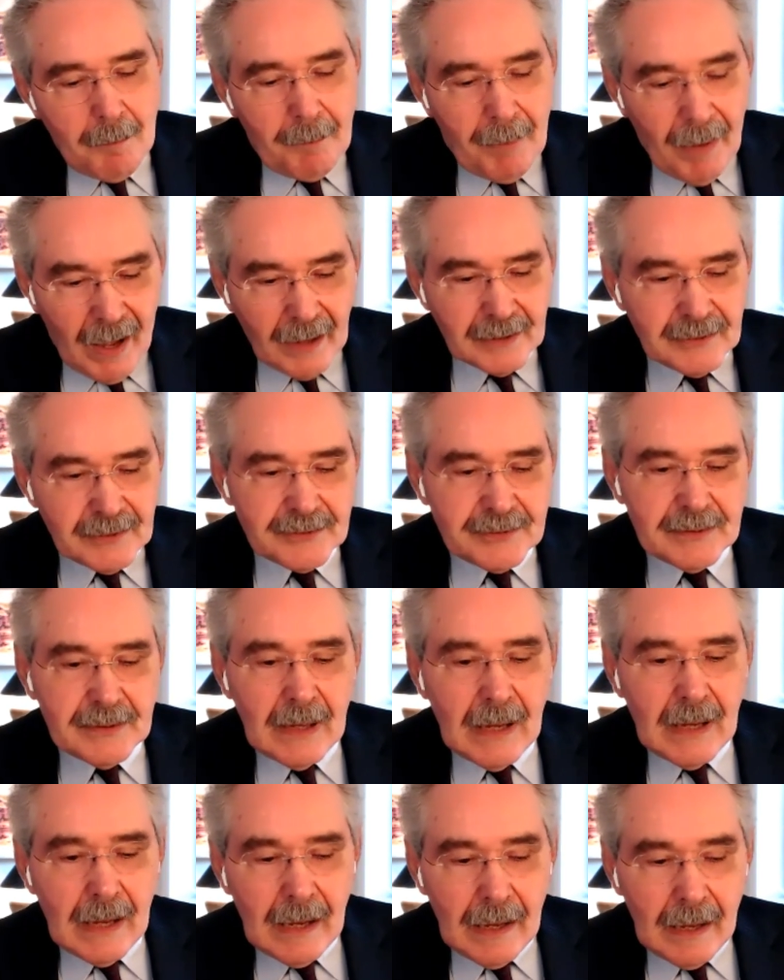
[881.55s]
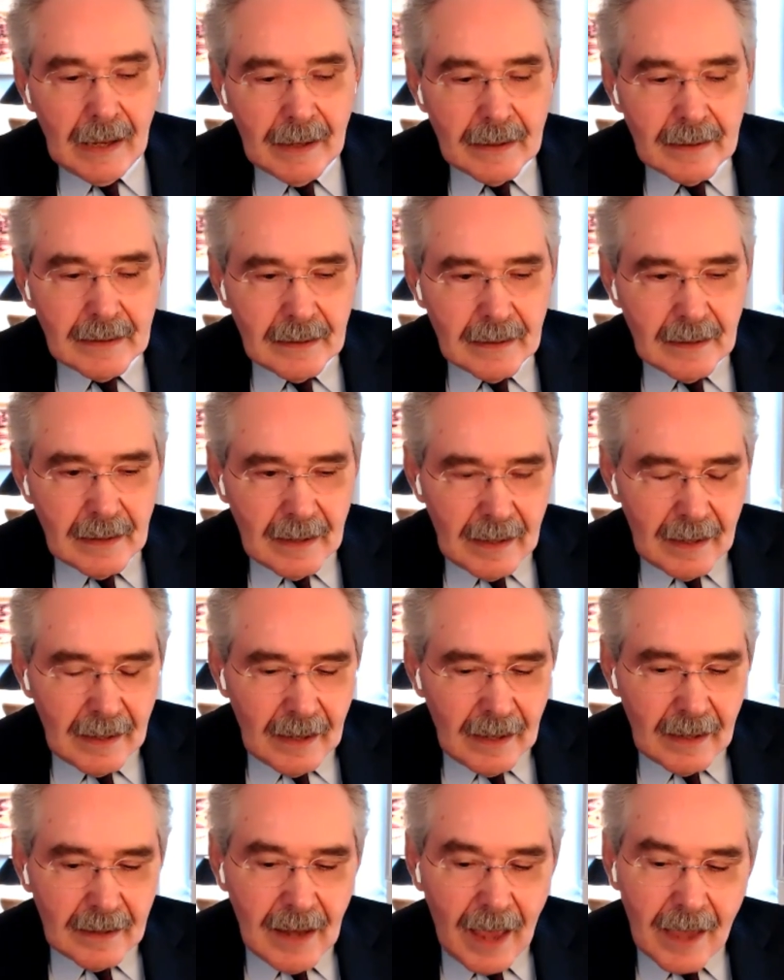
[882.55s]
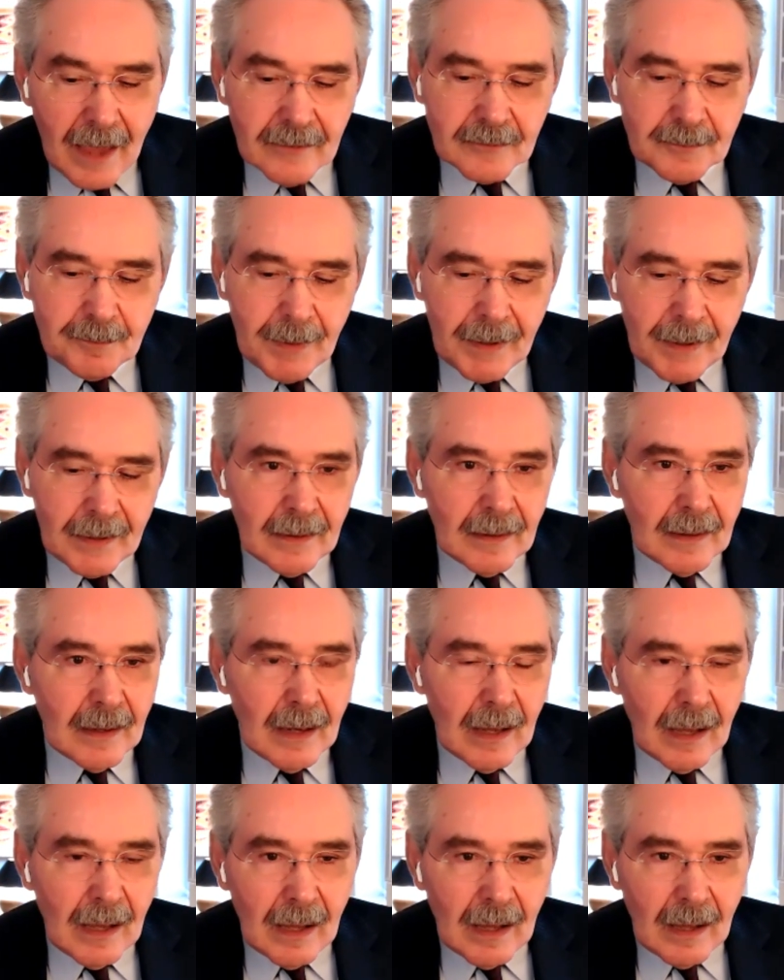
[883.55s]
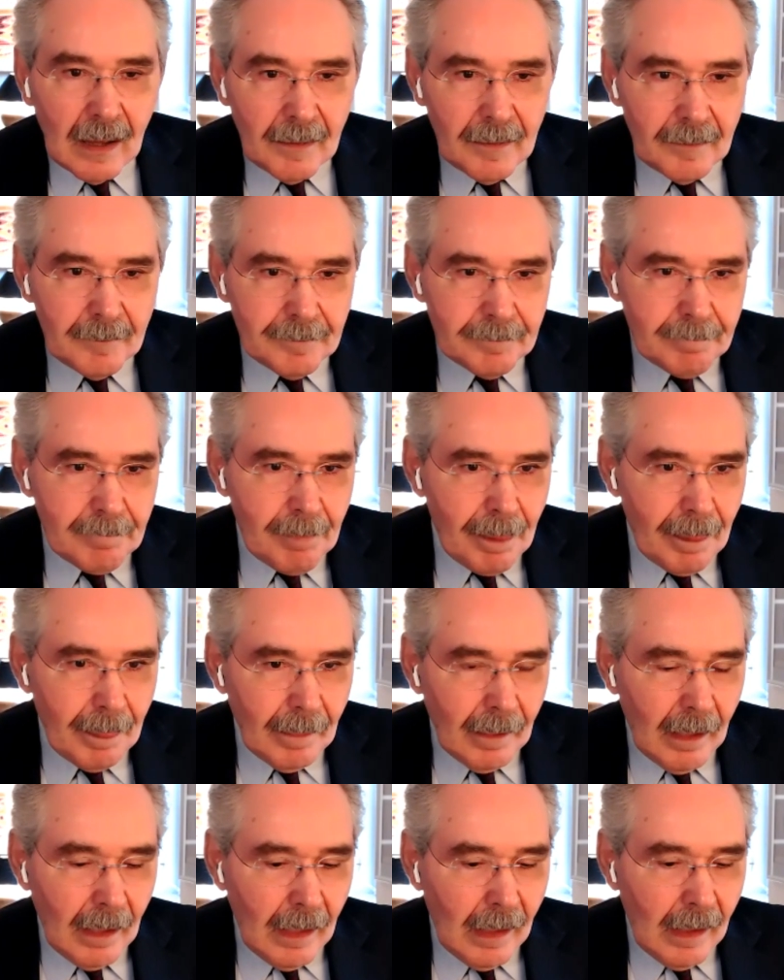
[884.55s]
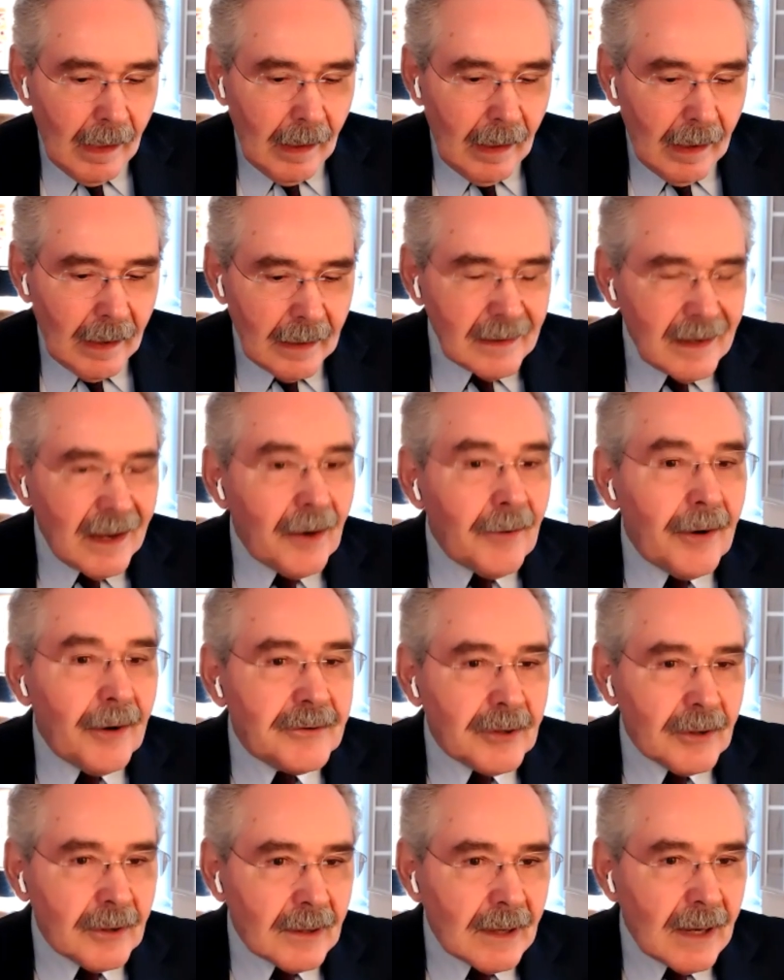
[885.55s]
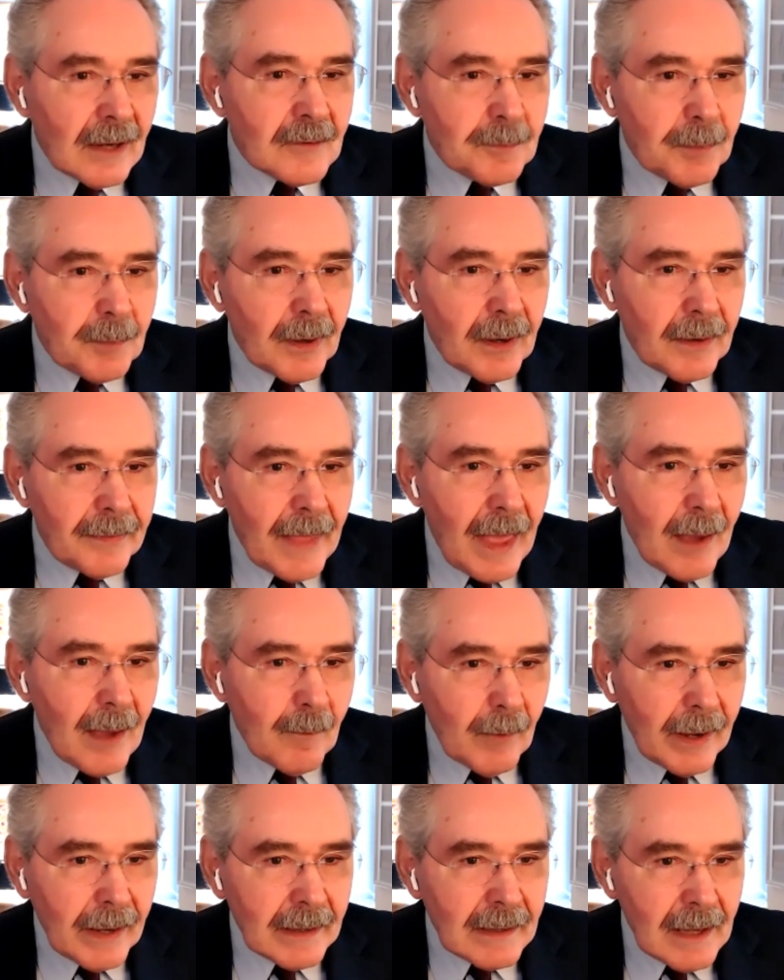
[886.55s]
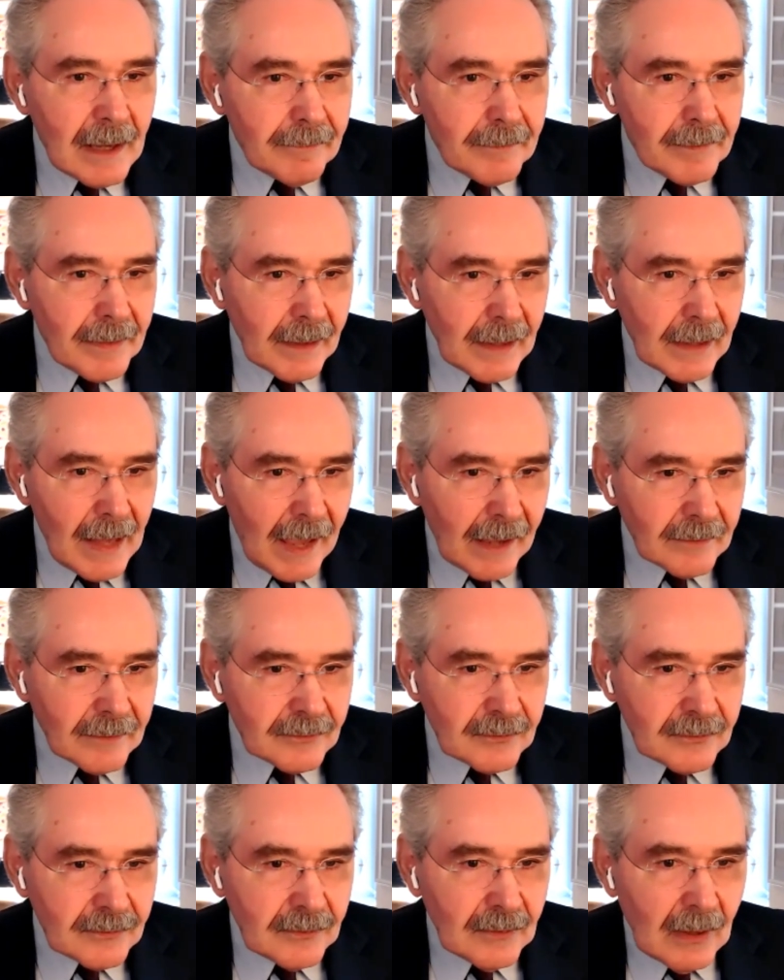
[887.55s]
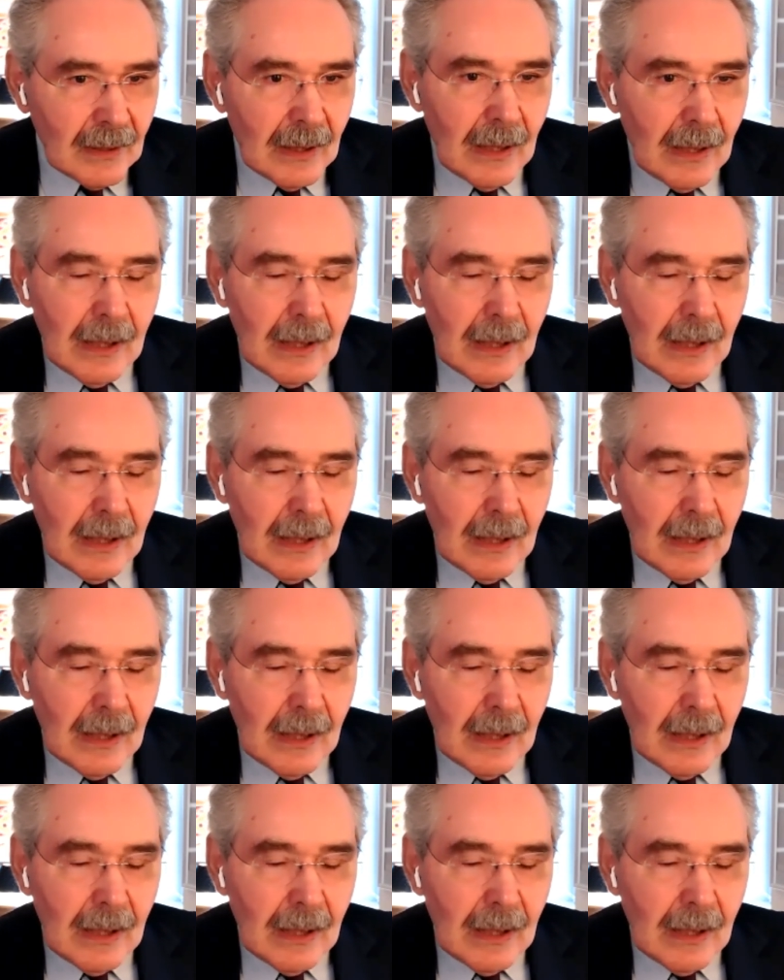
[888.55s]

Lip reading: But it has been an irritant, let's put it that way, nevertheless,